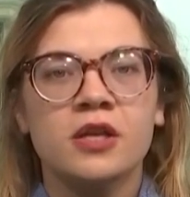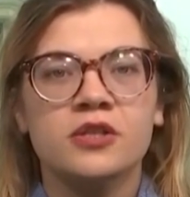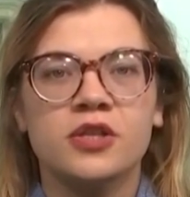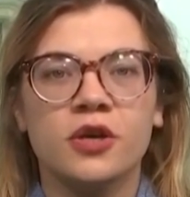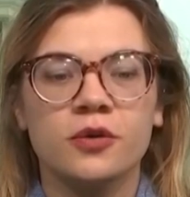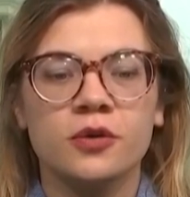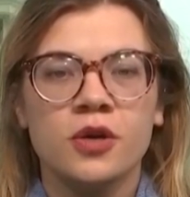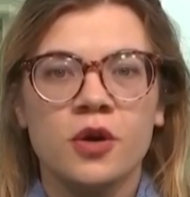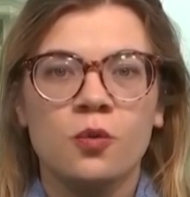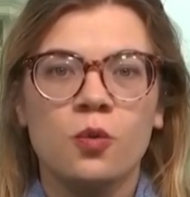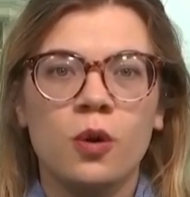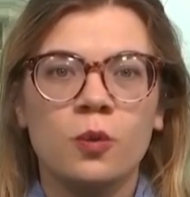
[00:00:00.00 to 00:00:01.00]
So
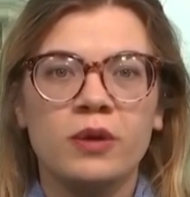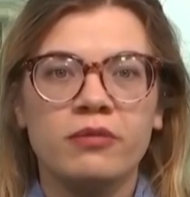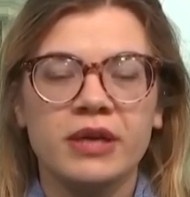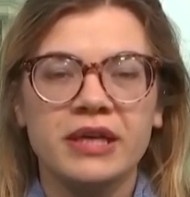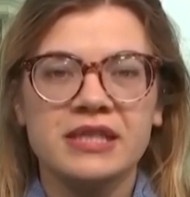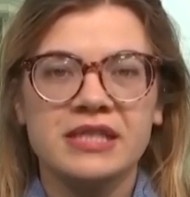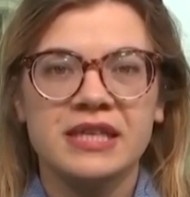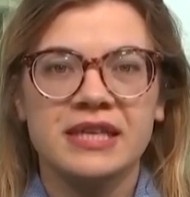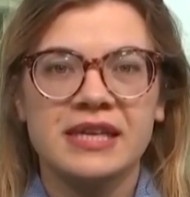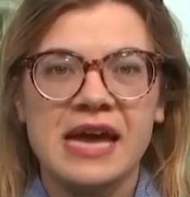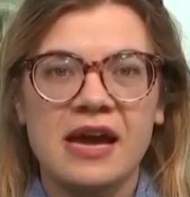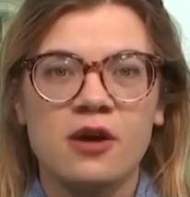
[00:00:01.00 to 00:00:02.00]
what we're really
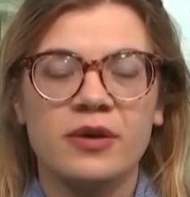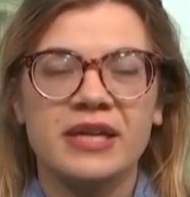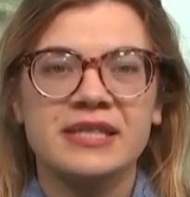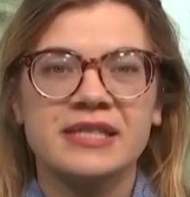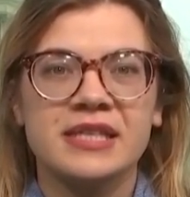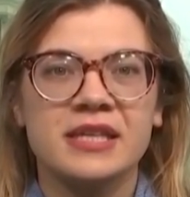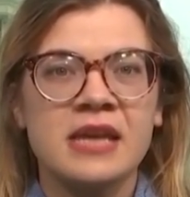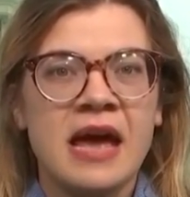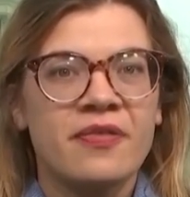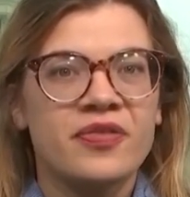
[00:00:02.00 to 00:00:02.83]
seeing now is that